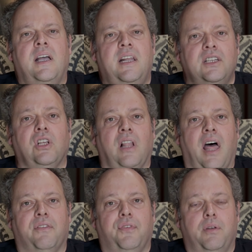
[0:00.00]
It is a
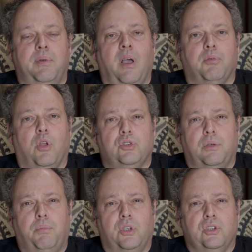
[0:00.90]
lot of fun to be up close
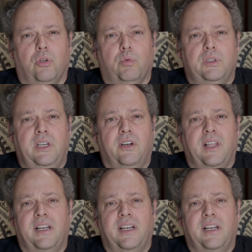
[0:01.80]
and personal with deer.